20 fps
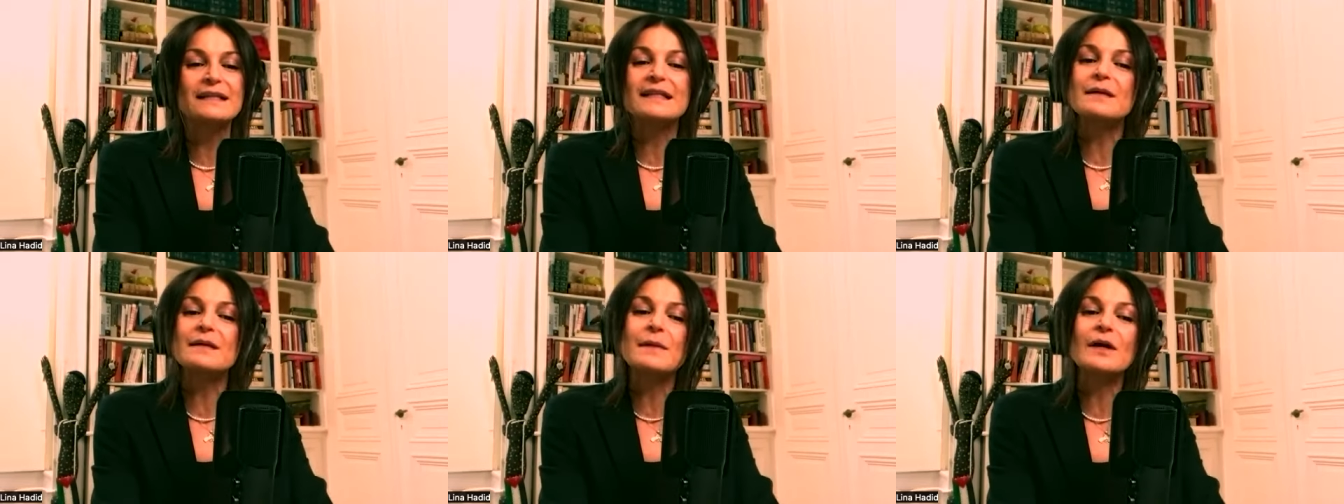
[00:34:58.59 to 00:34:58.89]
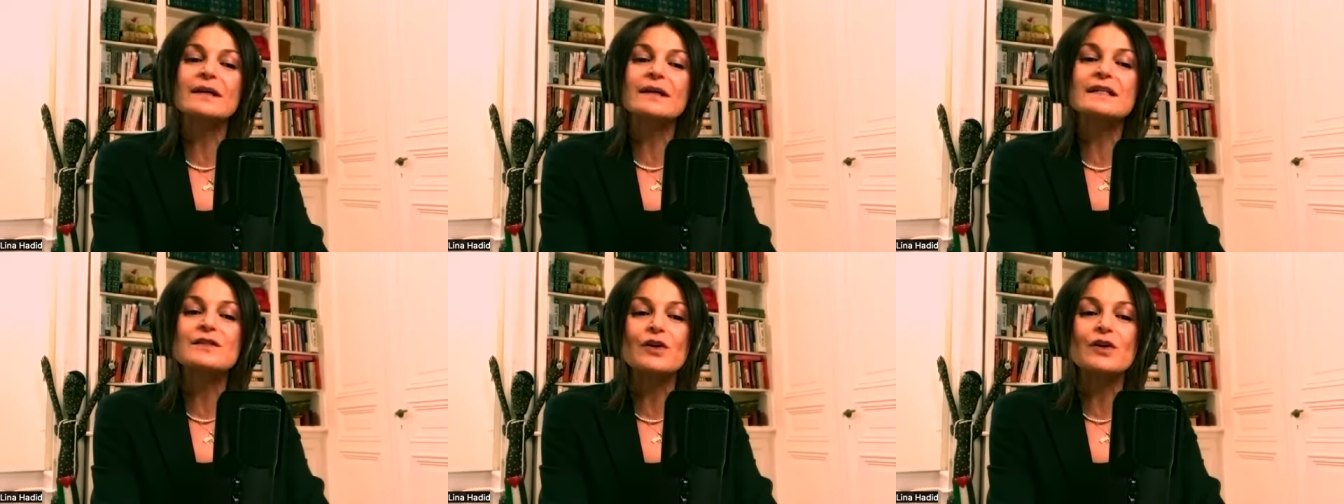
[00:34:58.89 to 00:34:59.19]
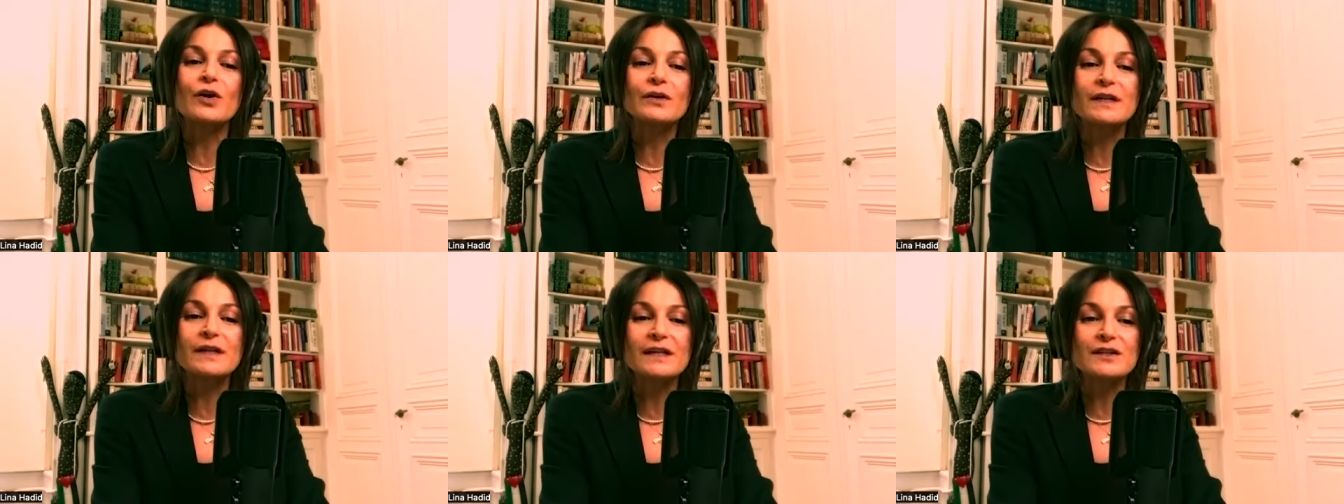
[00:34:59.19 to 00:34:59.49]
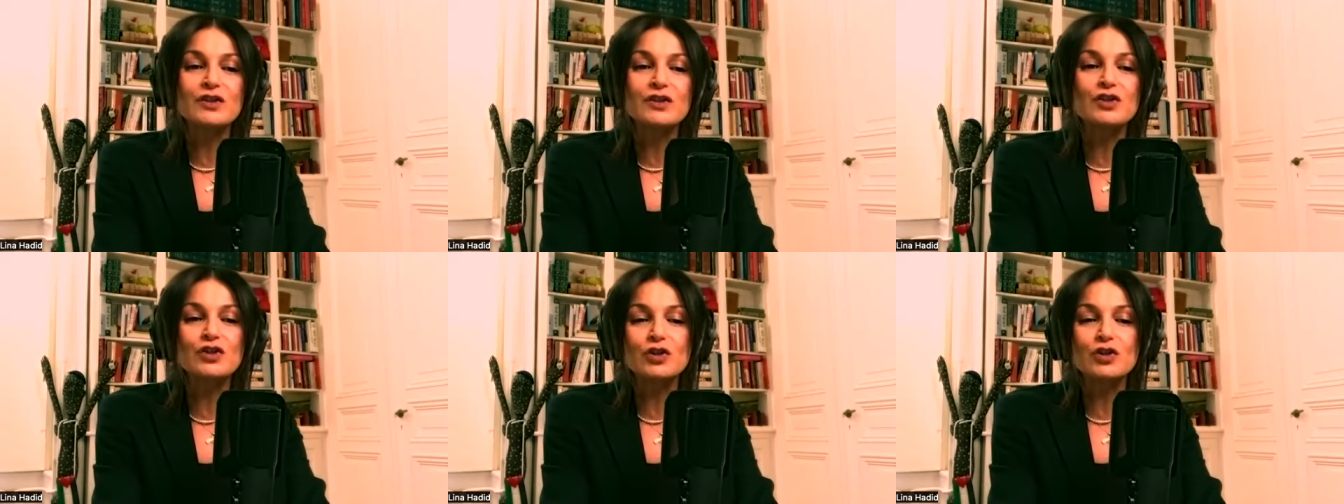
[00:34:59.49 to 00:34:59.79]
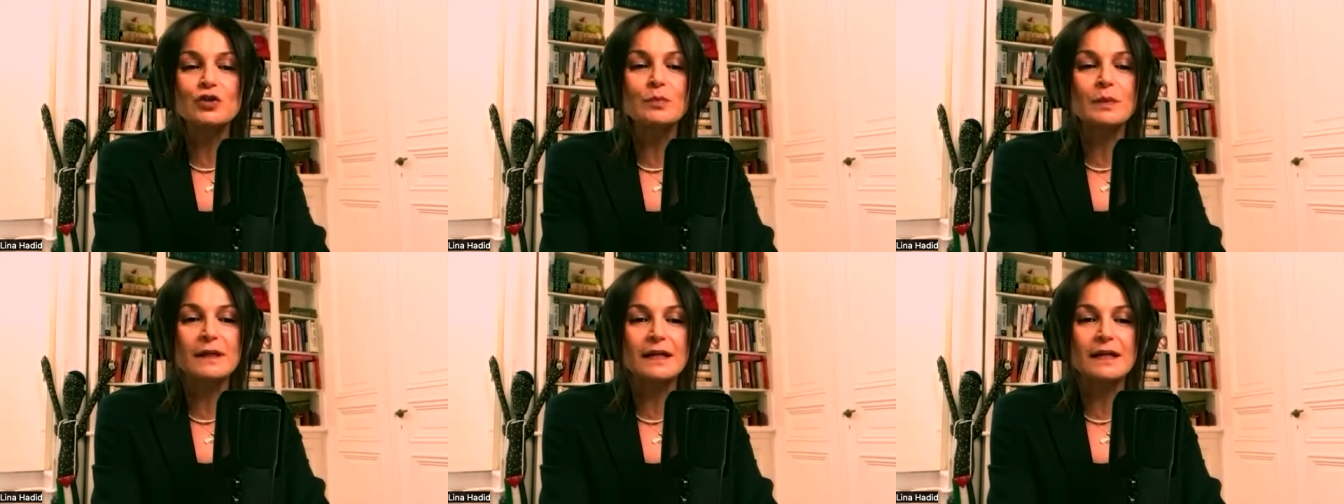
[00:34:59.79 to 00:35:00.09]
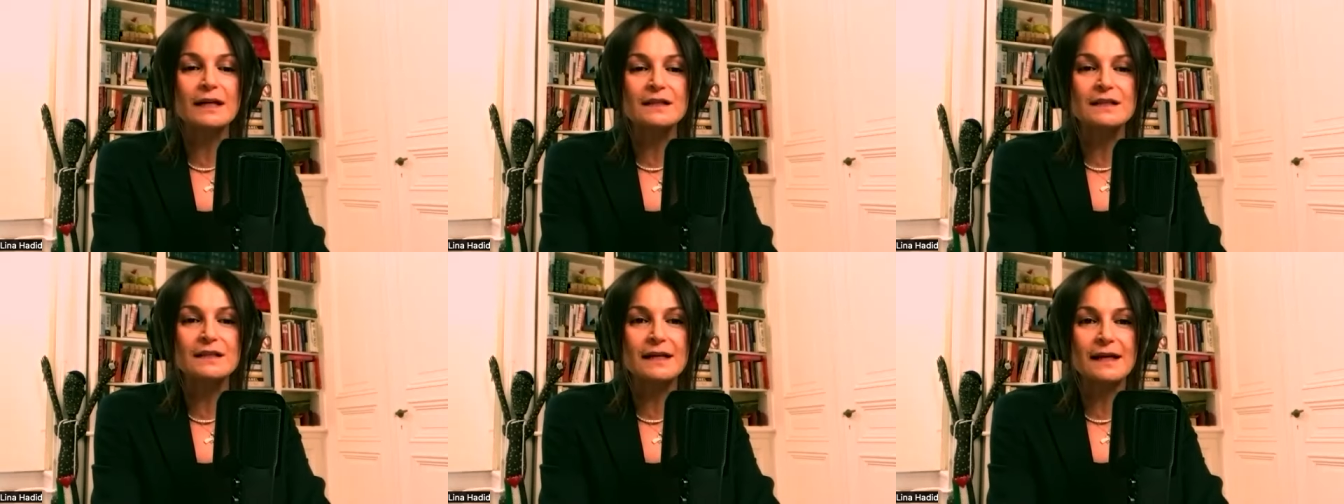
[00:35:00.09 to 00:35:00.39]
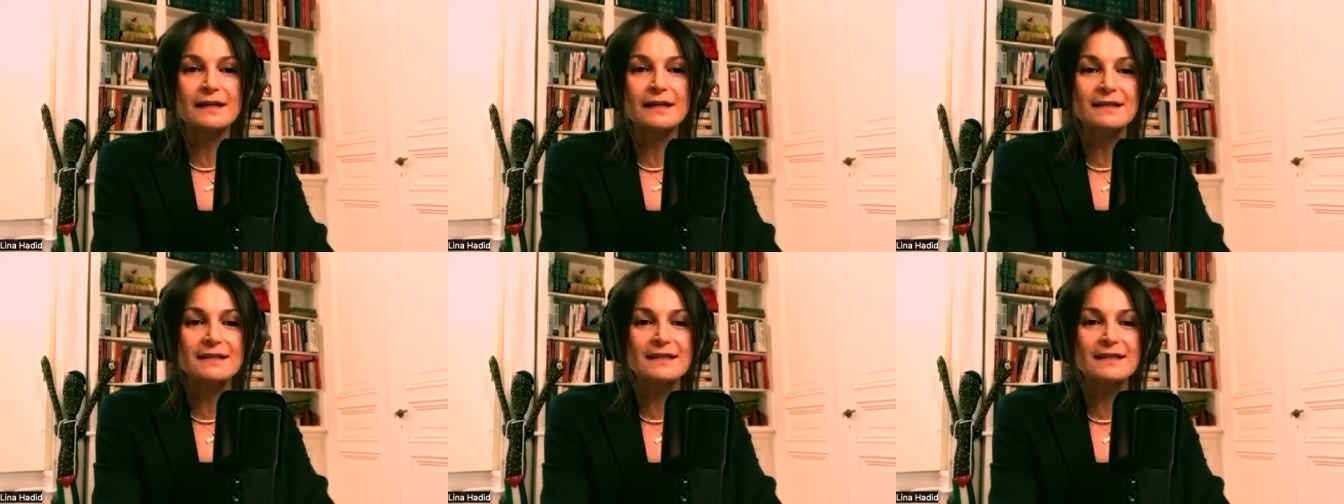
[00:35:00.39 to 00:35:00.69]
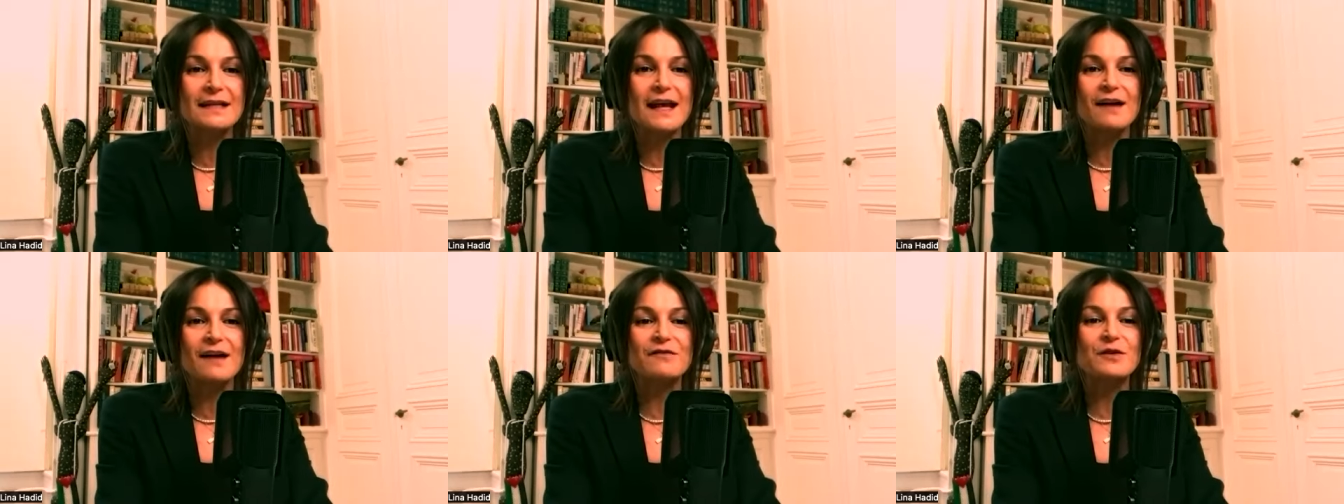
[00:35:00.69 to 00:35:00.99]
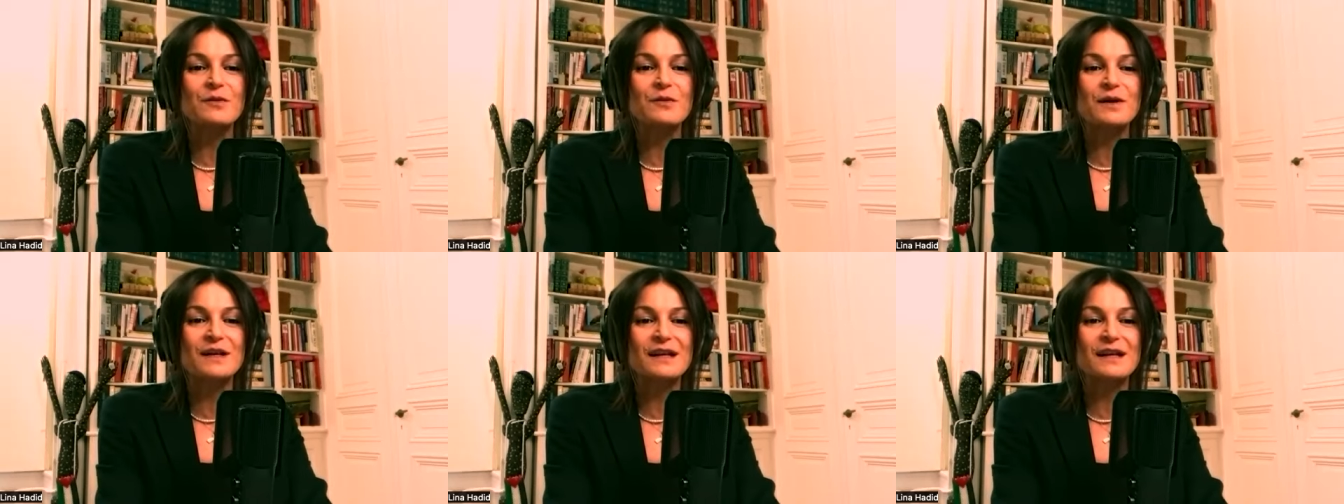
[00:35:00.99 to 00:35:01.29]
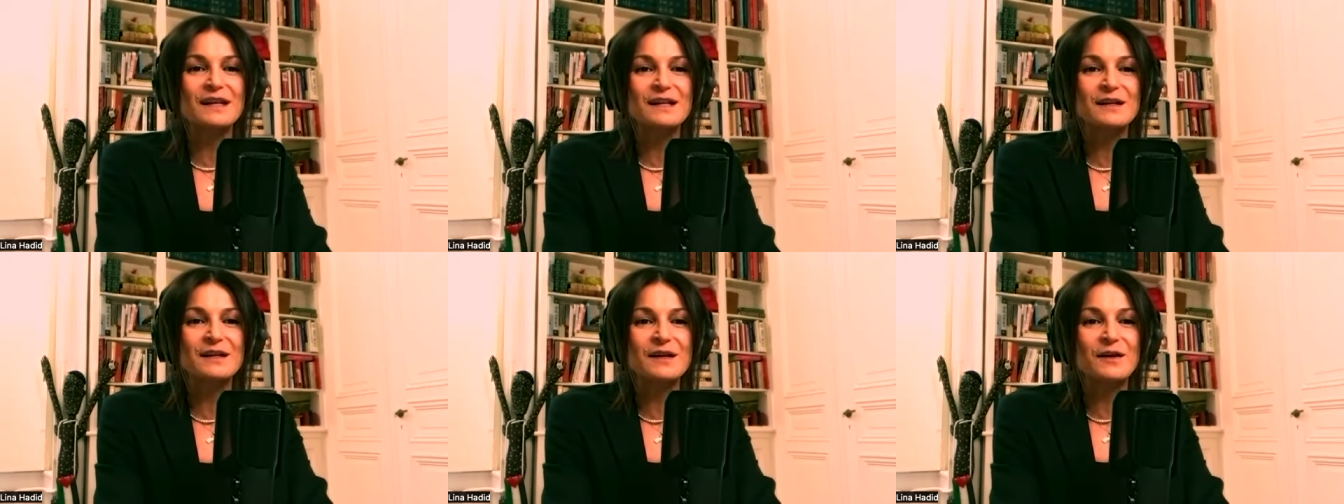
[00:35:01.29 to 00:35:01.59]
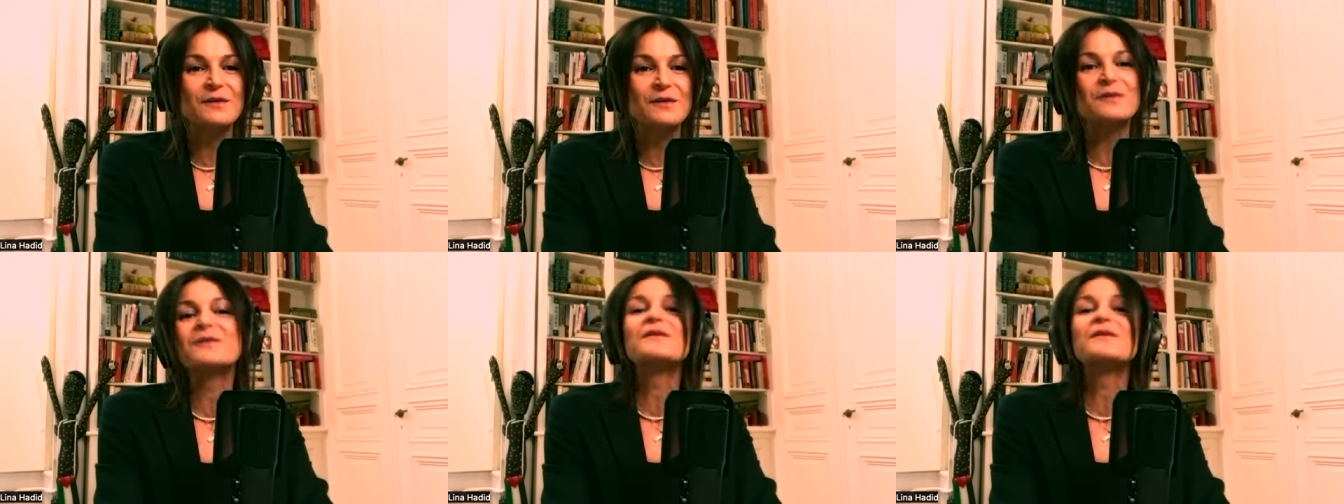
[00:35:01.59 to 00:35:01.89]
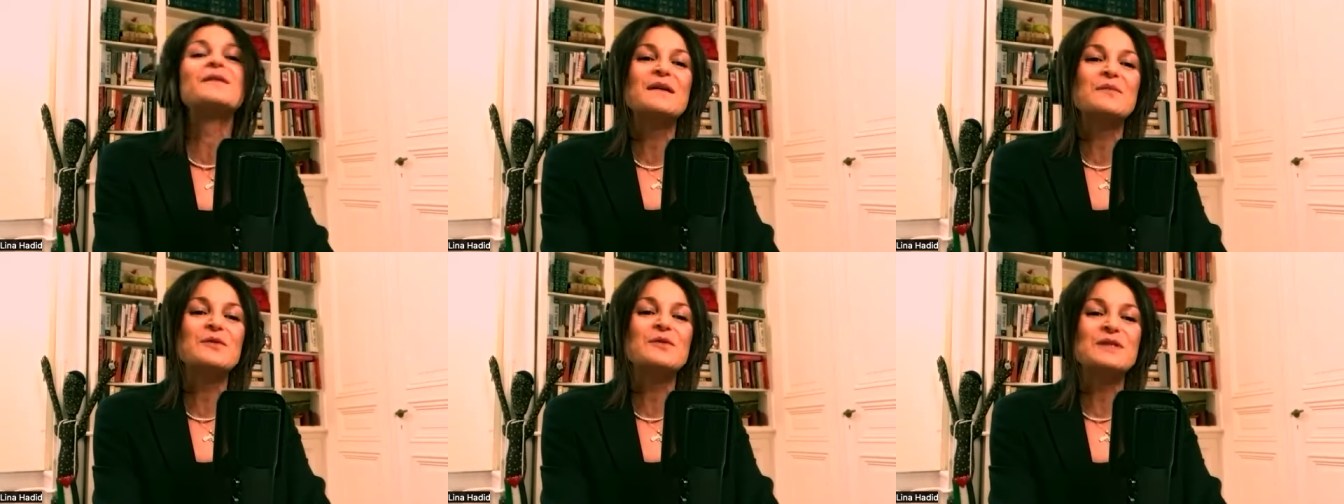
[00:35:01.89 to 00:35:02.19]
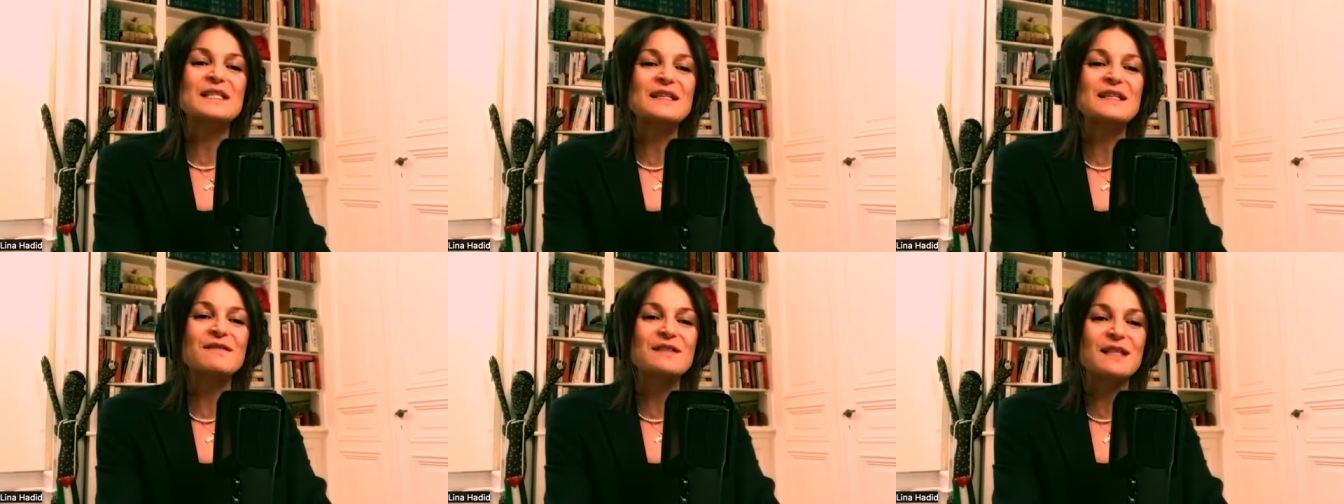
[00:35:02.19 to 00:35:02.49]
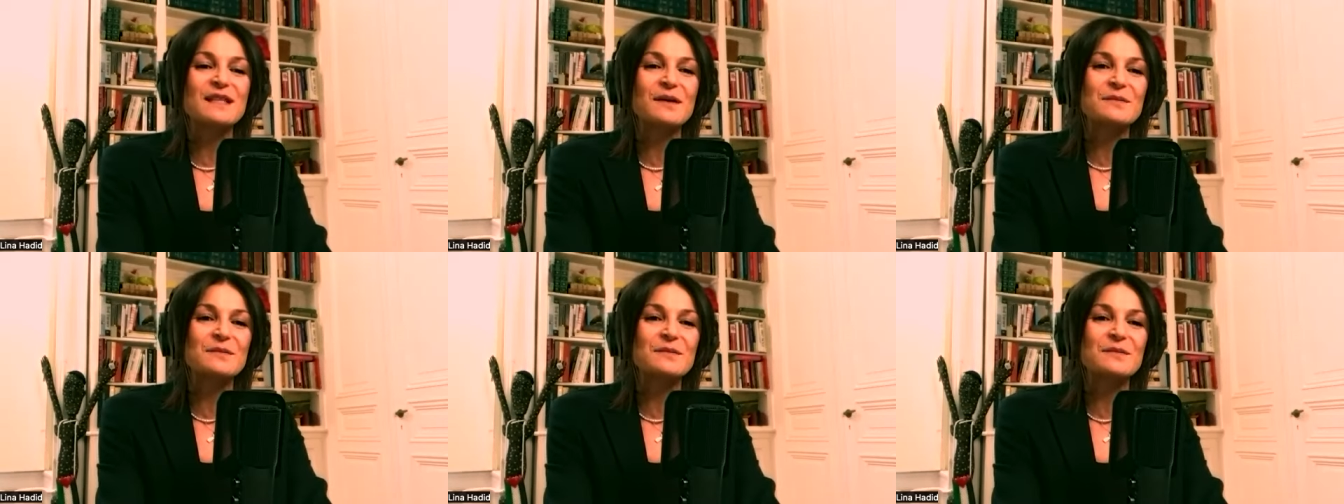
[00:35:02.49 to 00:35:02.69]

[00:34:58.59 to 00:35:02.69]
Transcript: The Americans aren't as stupid well, as as everyone you know perceives well,